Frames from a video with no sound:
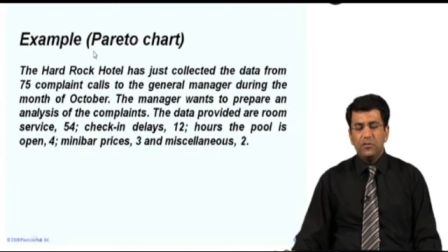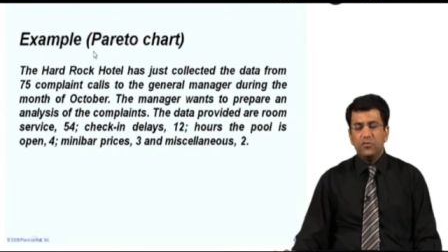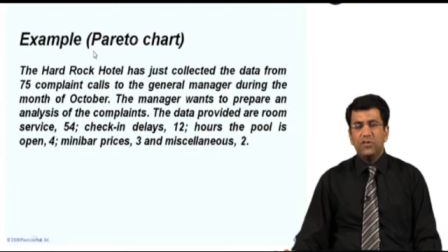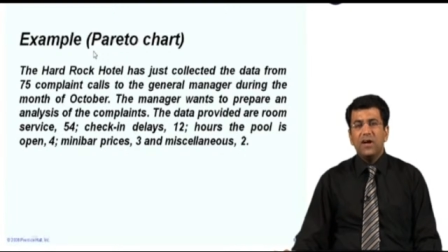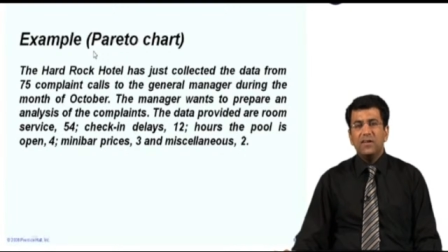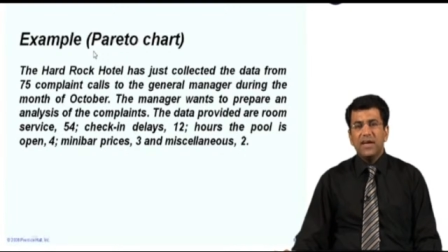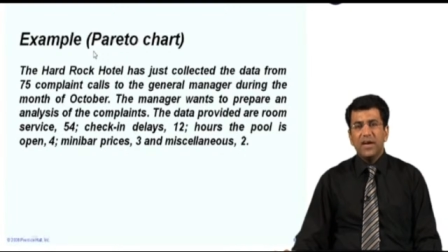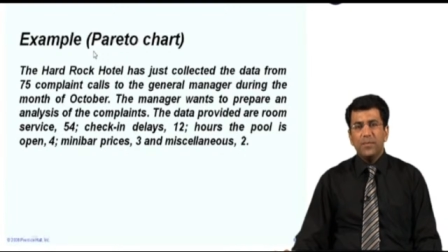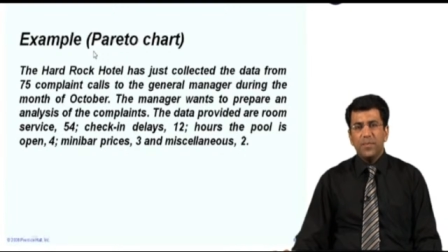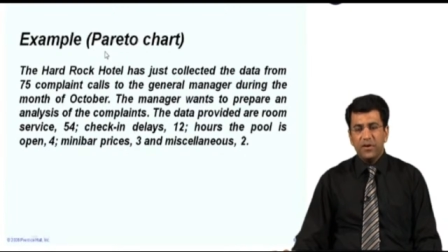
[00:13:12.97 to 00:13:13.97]
to draw
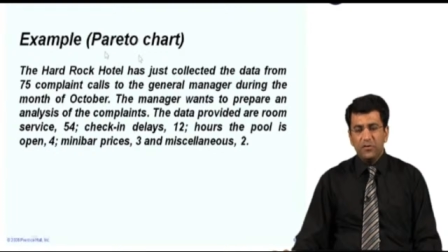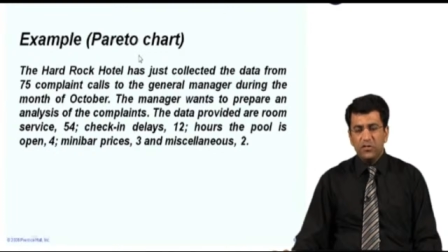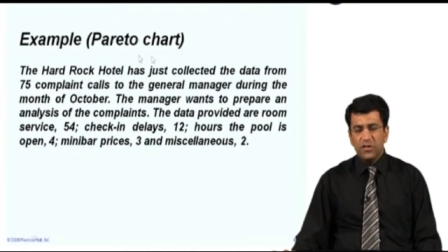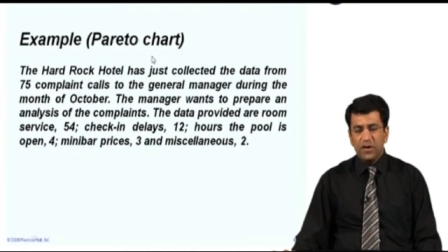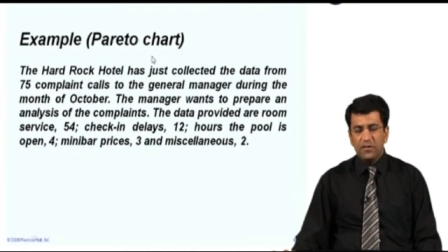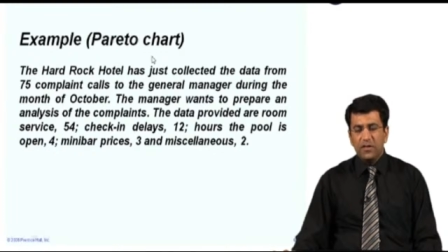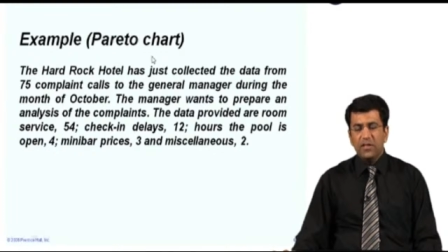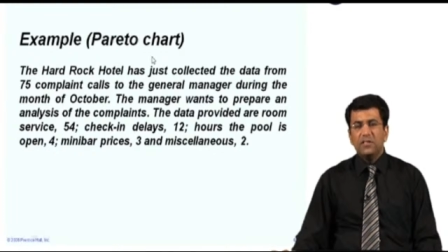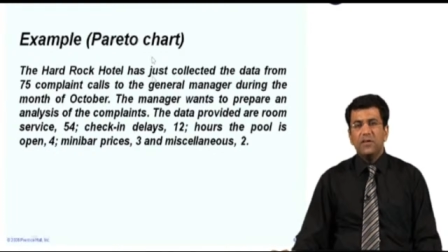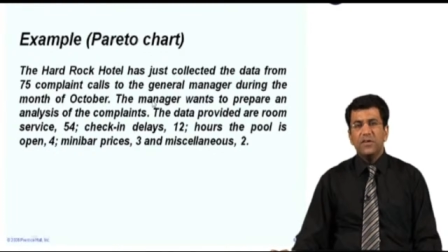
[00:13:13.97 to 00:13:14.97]
that Pareto chart,
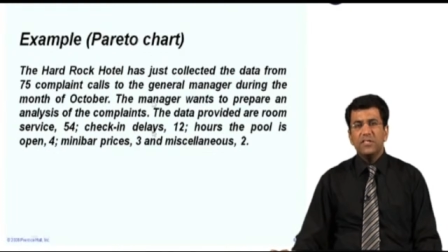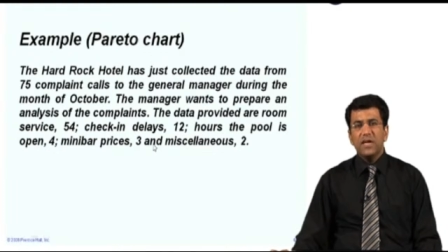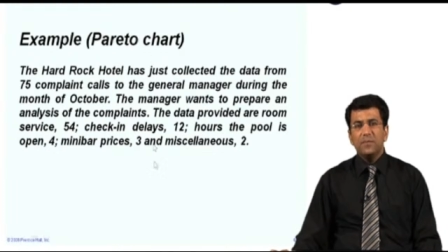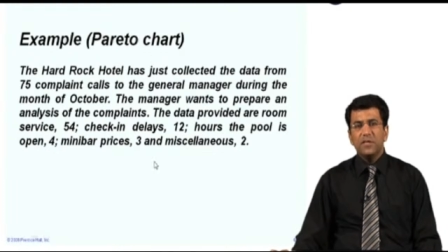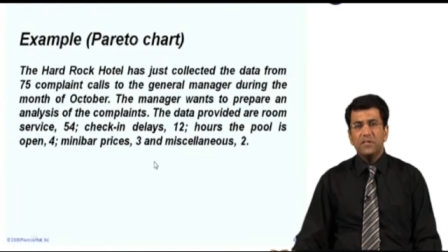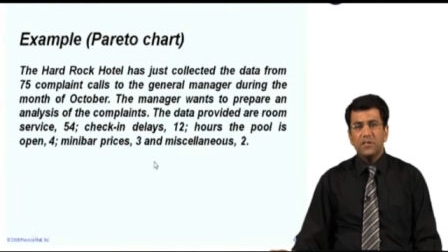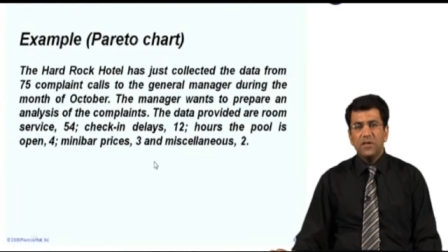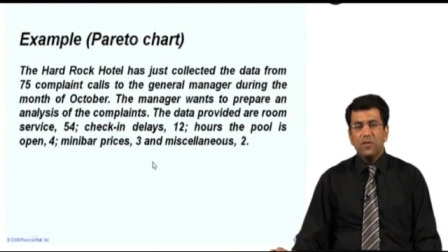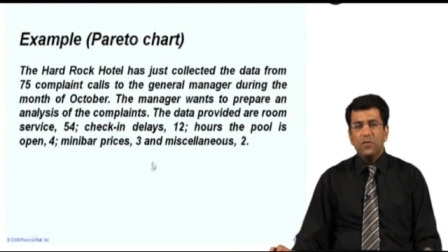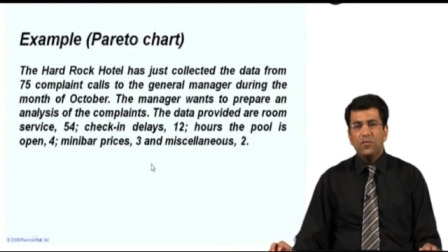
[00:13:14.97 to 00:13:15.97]
the first step is
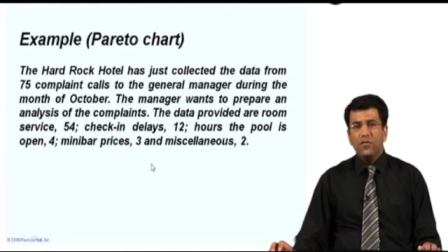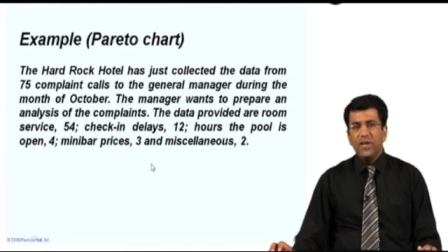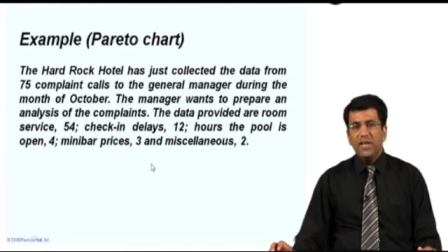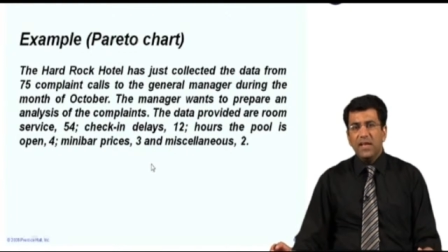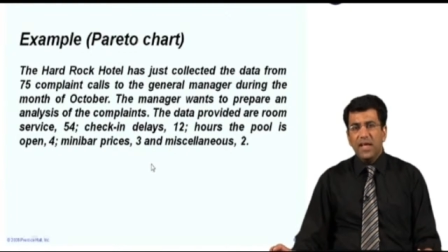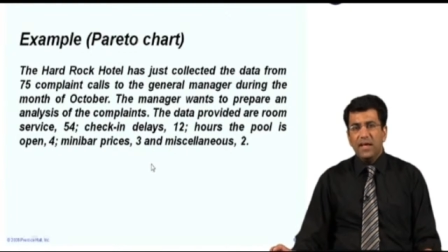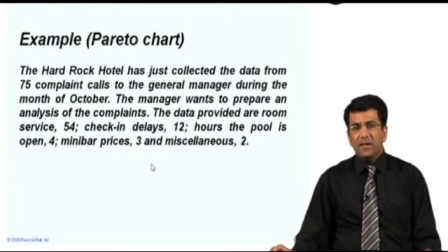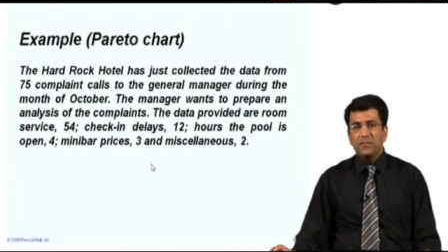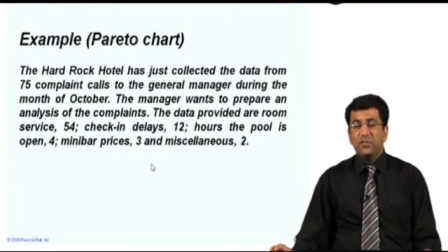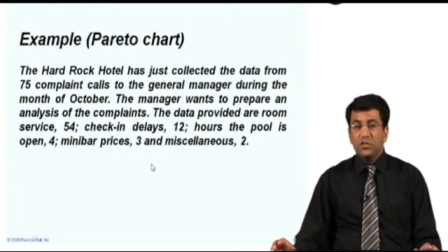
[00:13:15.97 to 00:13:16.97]

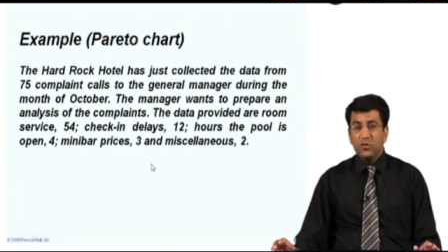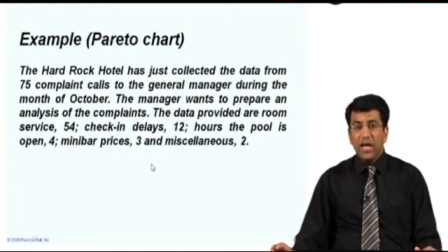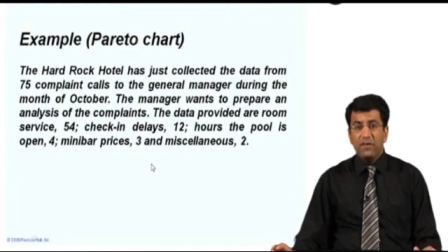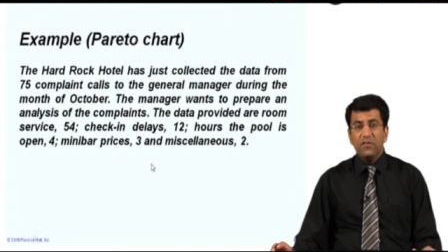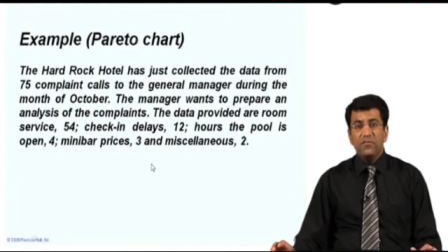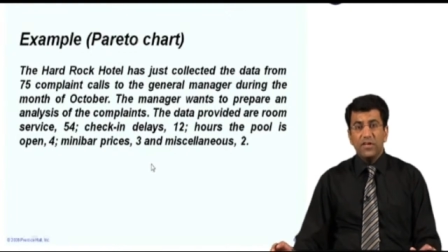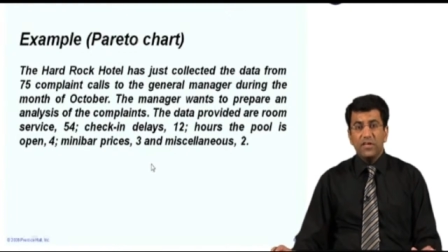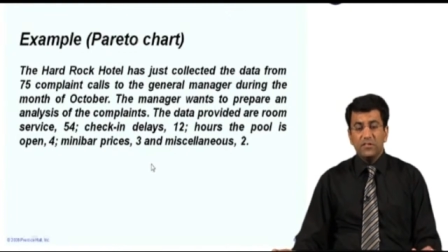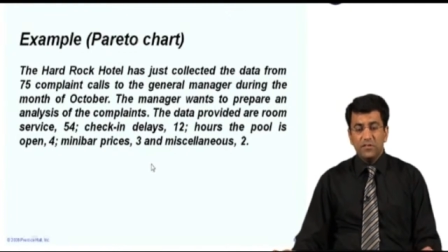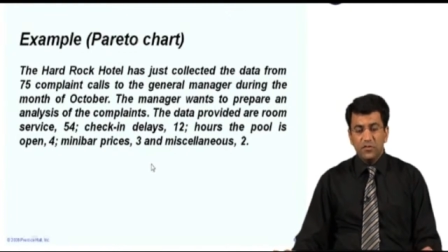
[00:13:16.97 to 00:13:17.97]
we should have the
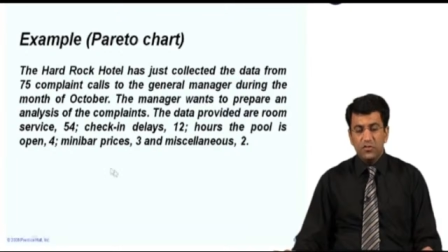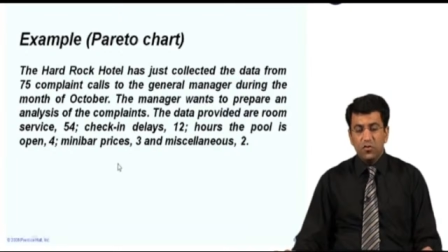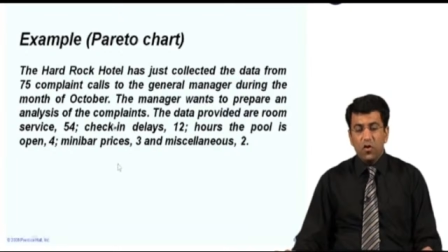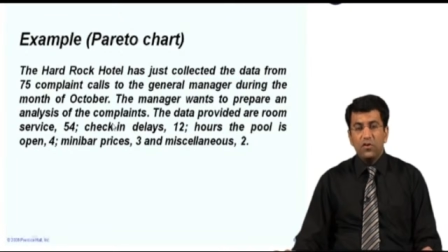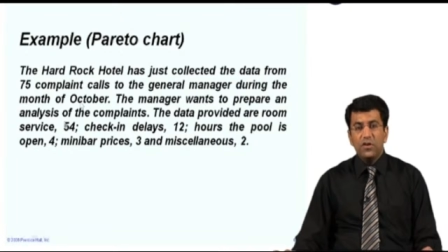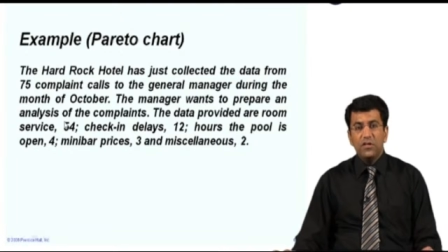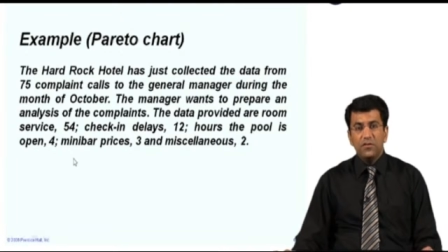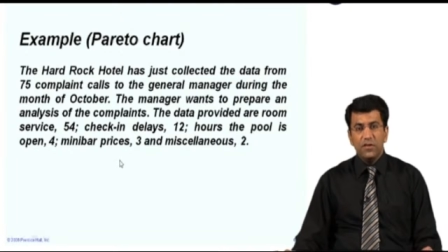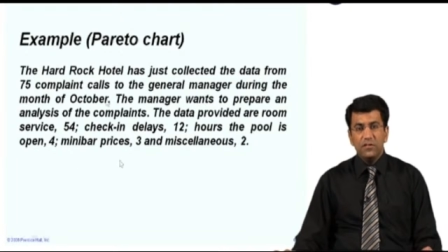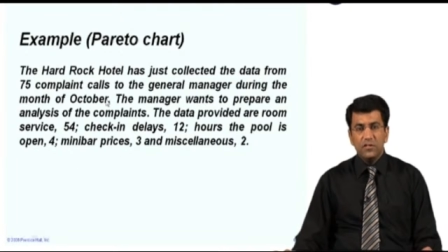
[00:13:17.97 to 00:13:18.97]
frequencies which are already
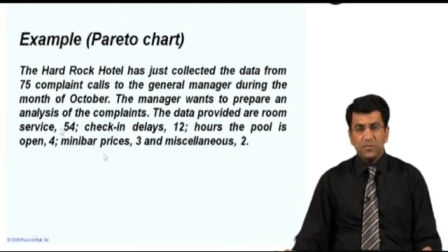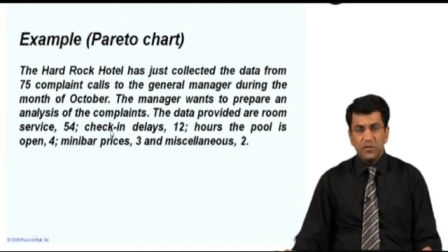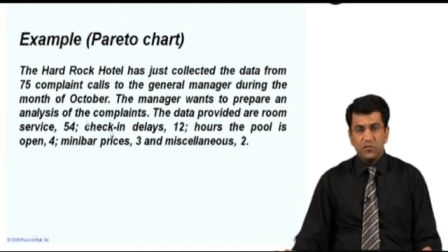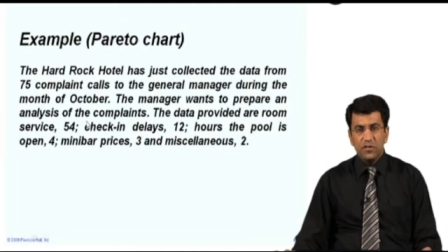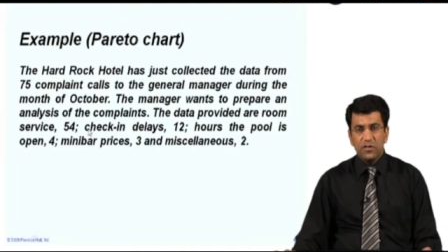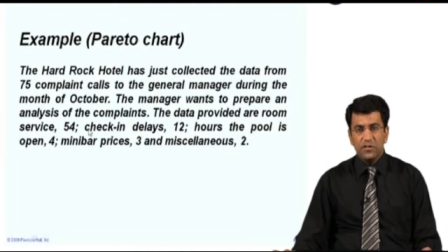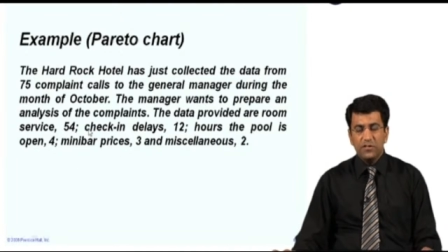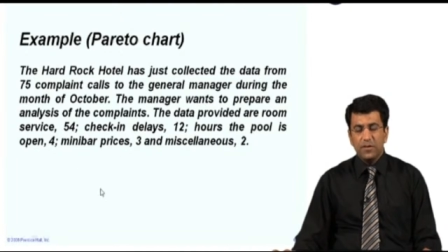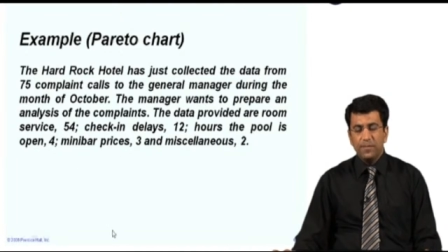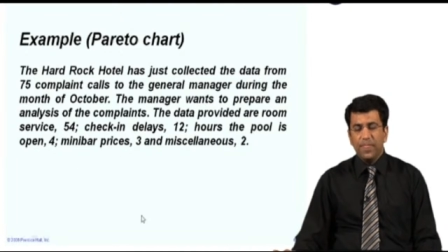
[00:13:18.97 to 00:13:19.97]
given in this particular
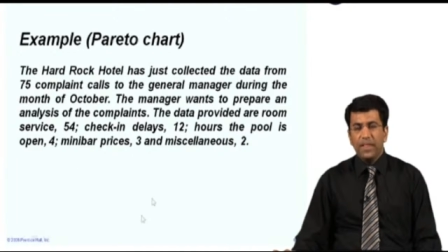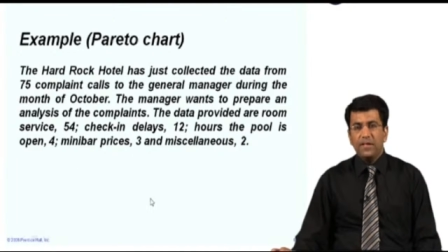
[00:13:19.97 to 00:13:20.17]
case.